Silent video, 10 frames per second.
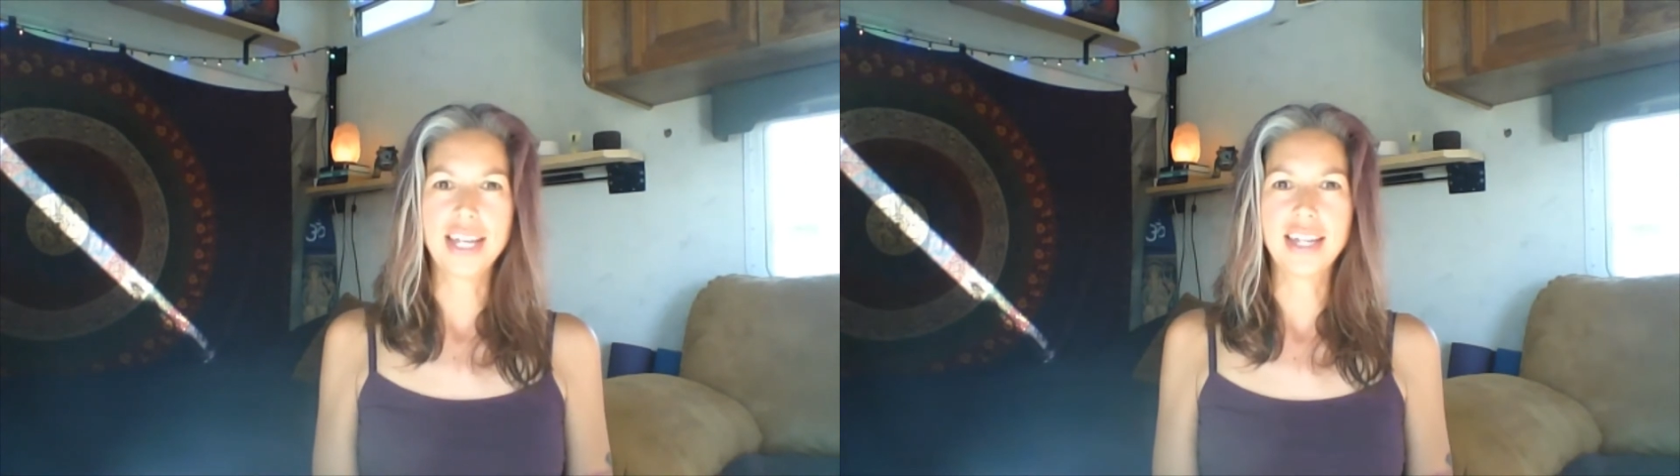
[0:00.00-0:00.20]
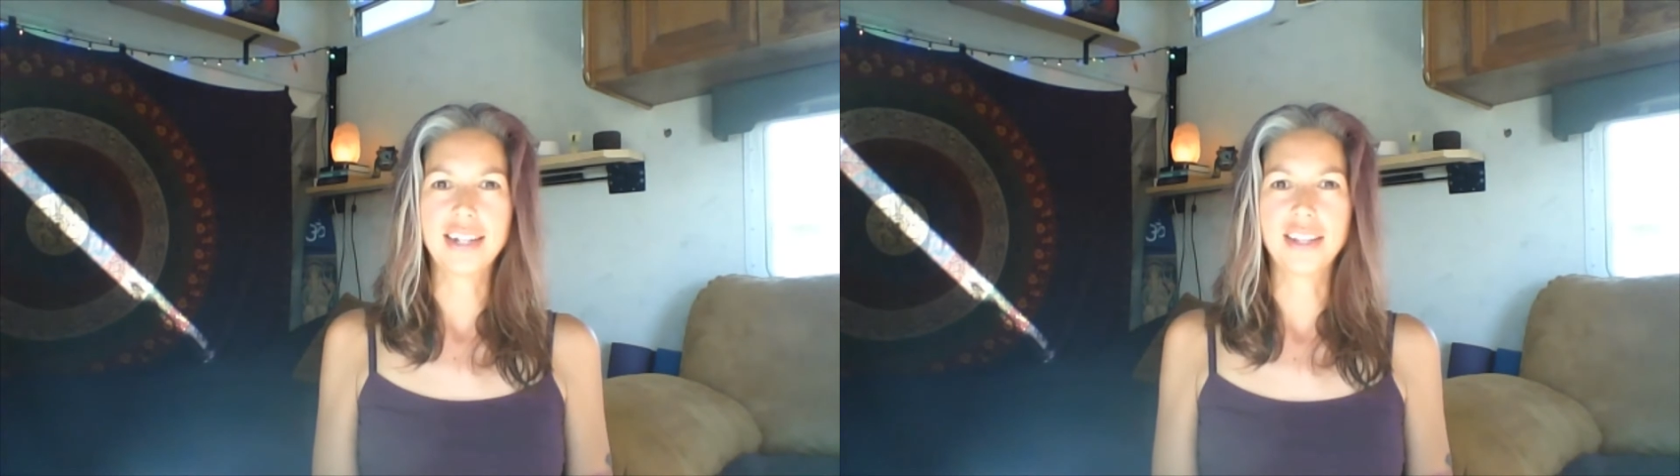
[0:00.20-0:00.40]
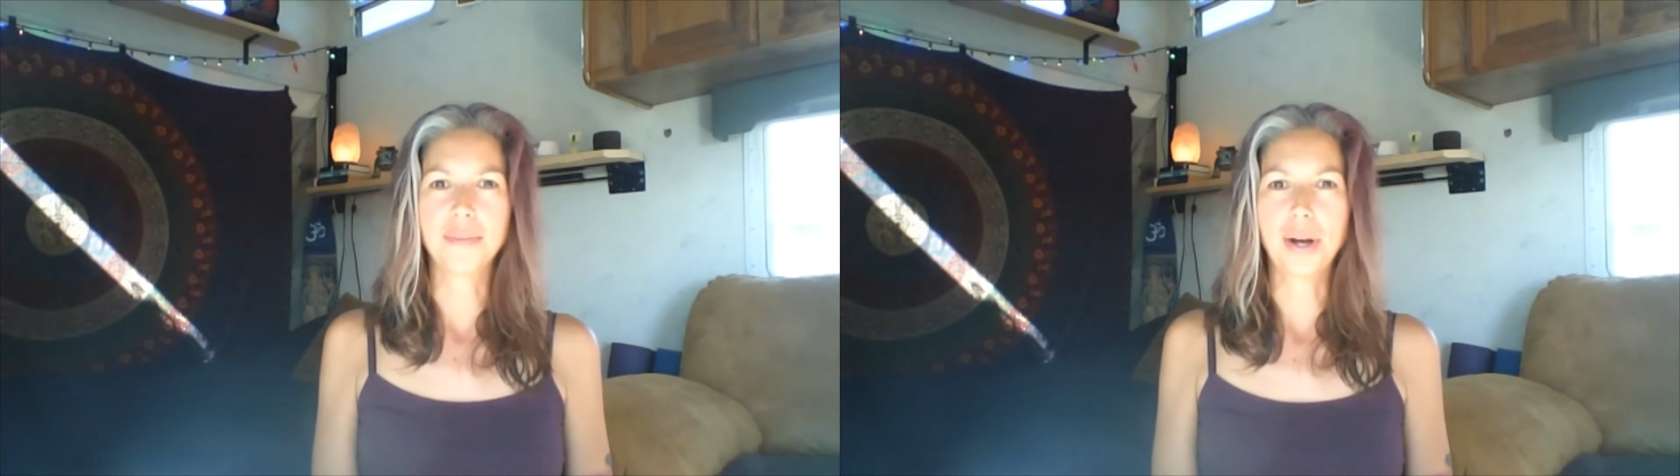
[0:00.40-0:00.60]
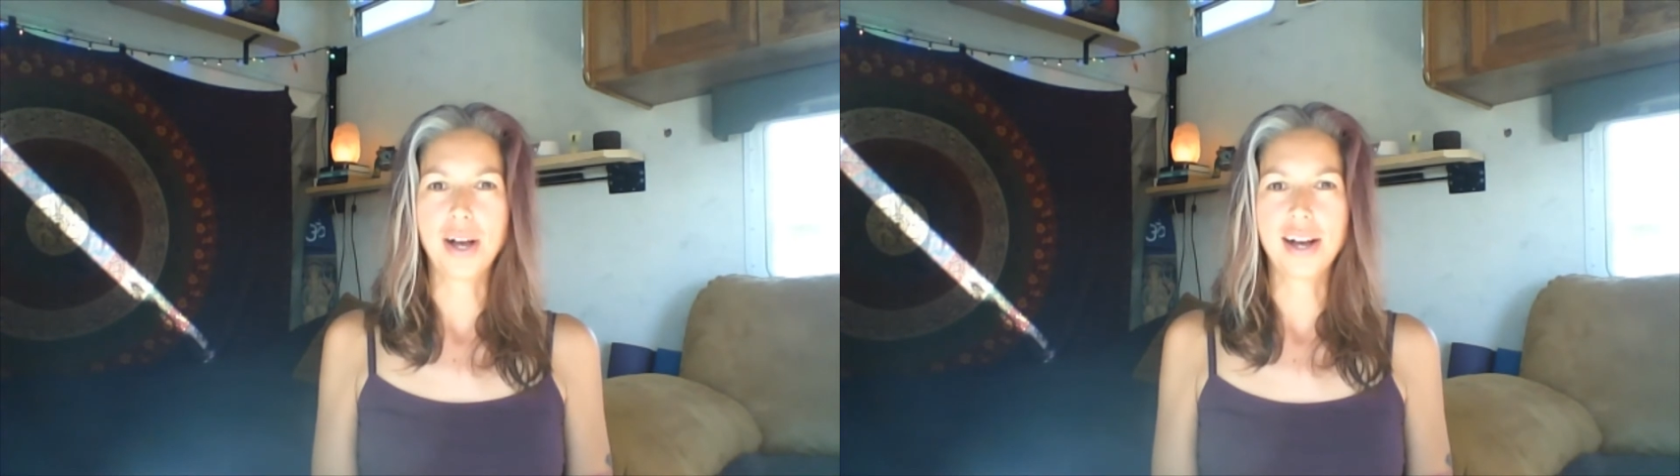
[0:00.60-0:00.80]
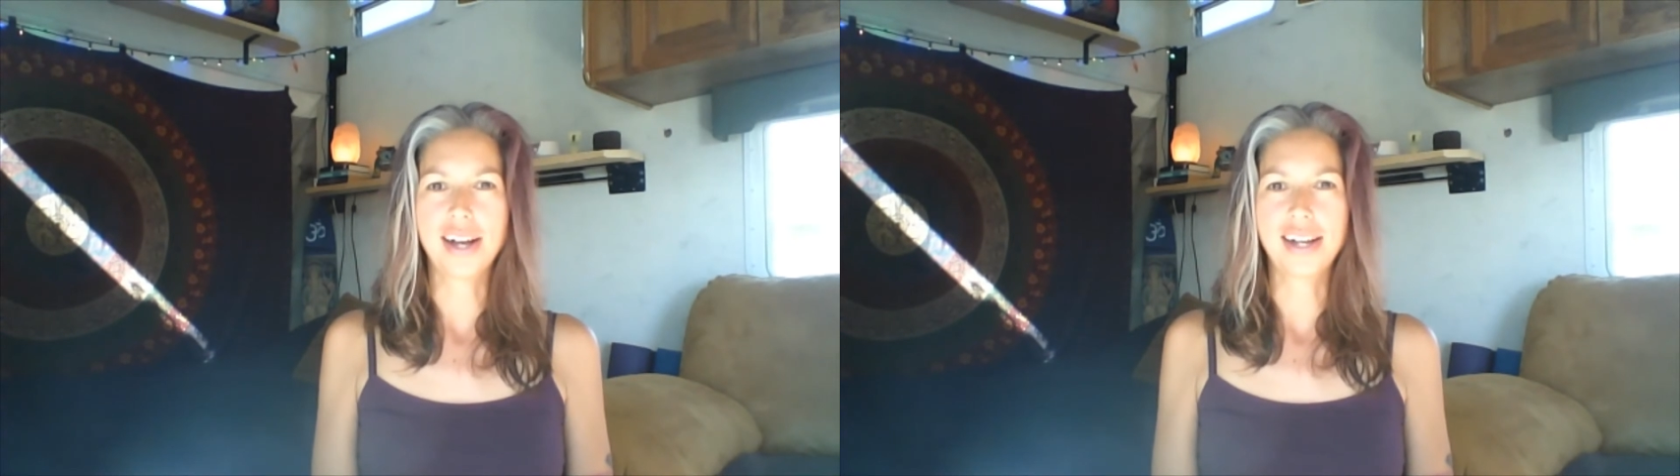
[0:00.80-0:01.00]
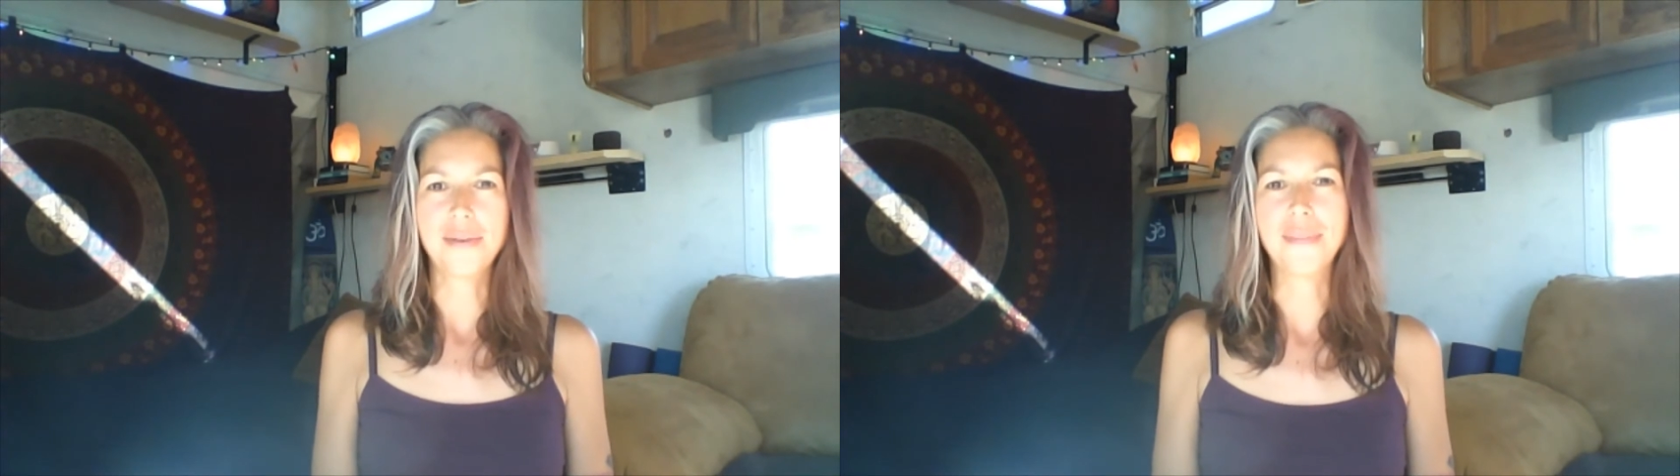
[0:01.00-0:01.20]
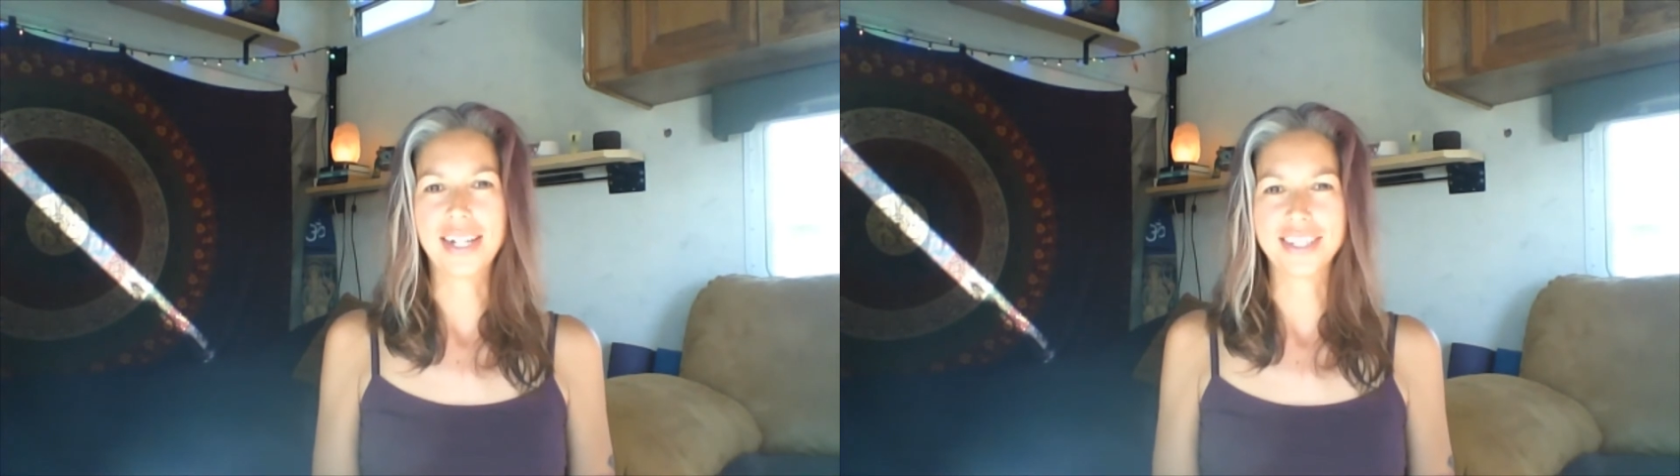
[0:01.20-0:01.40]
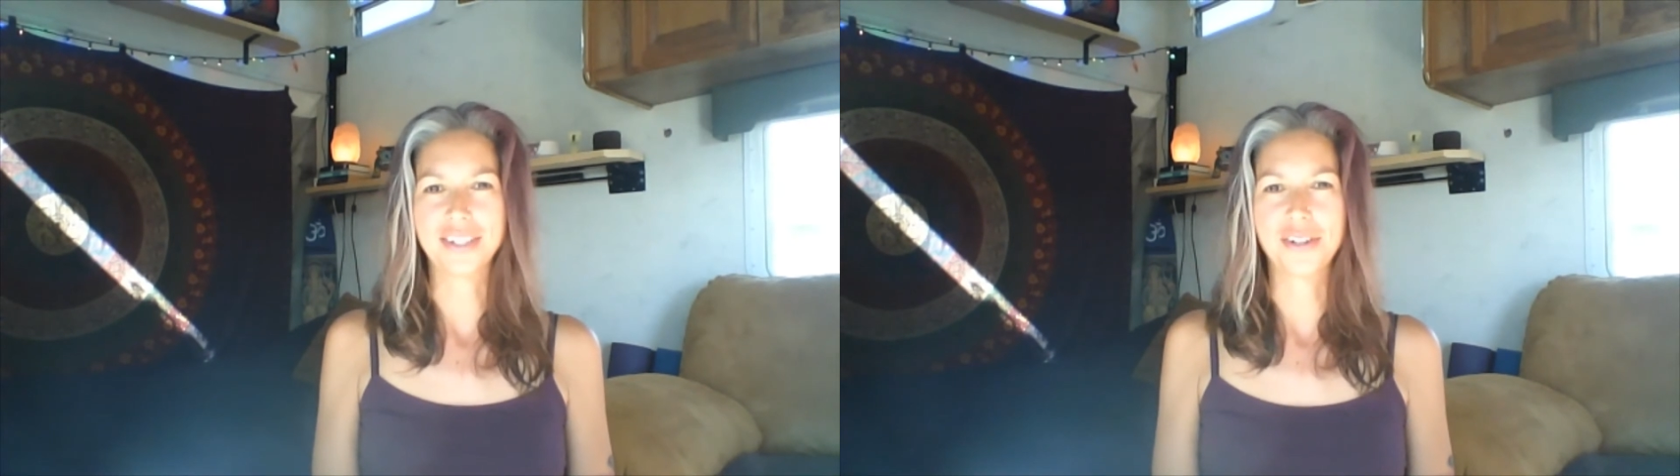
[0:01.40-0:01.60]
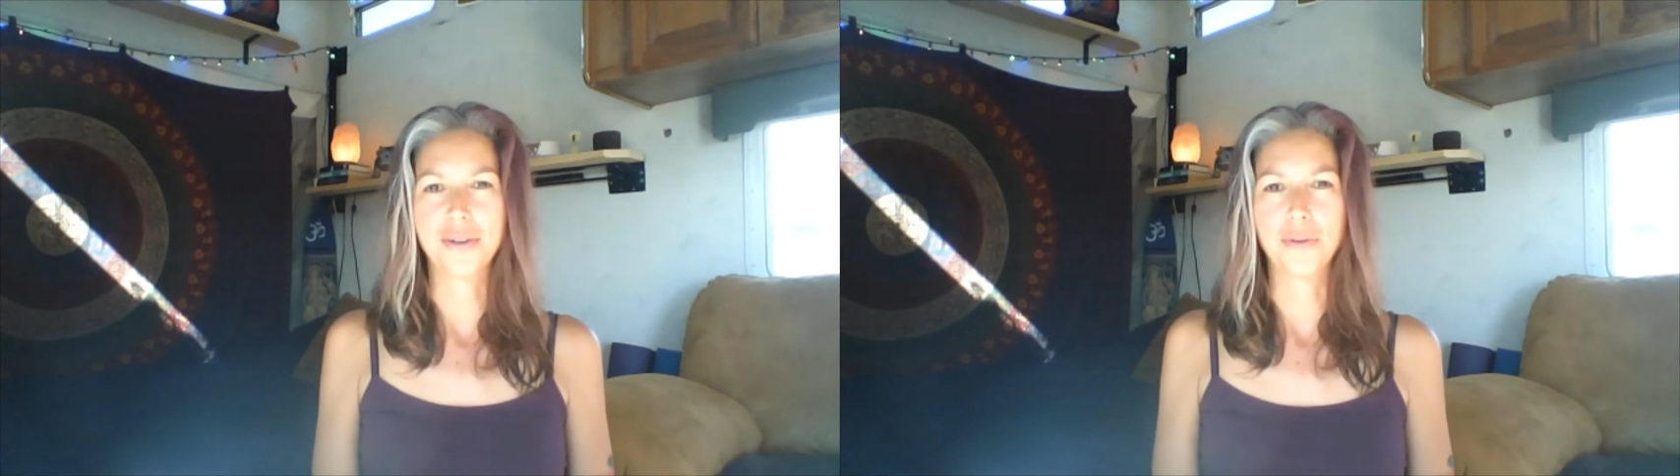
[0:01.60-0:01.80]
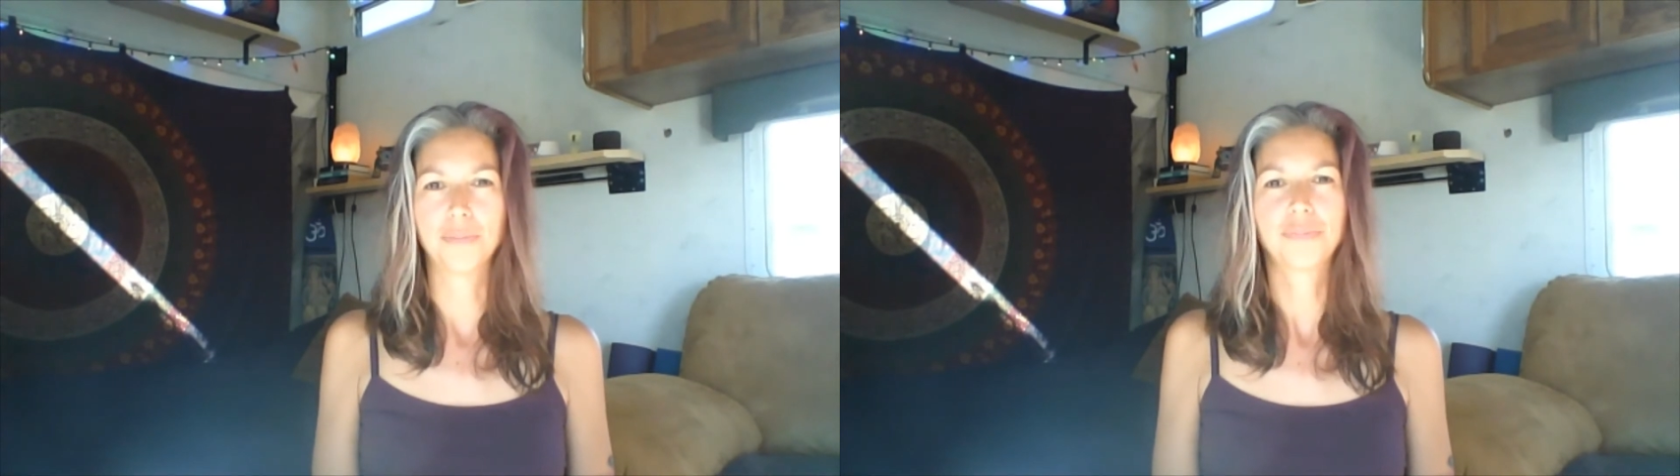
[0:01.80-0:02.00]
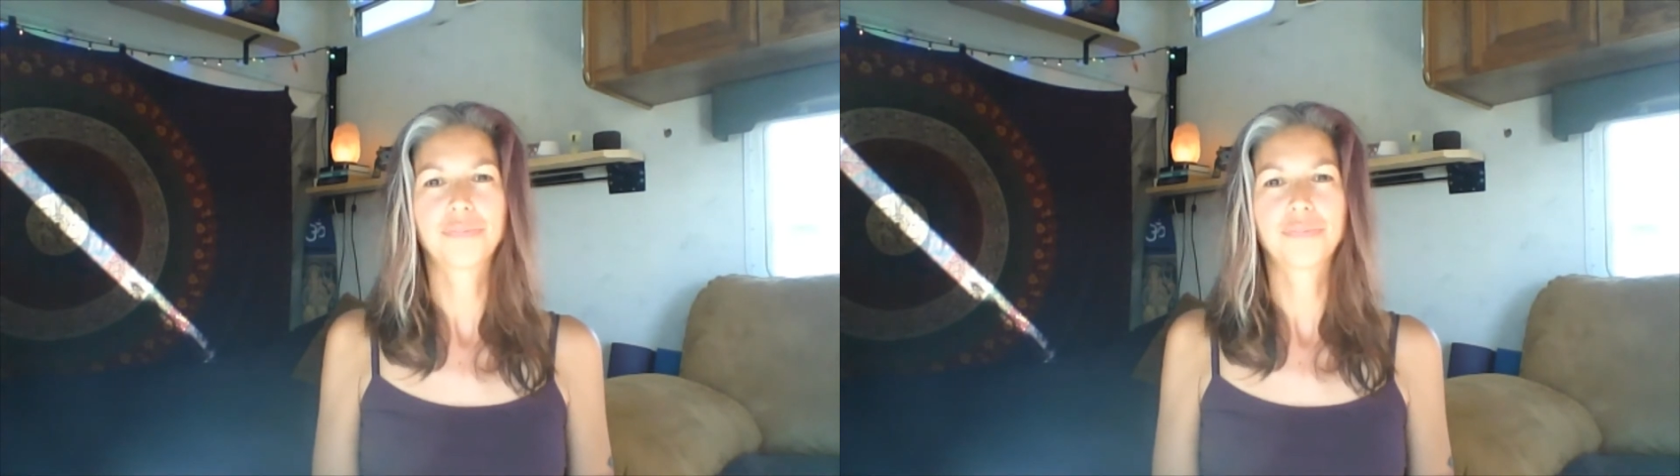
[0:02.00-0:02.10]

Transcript: in the Baja, Mexico.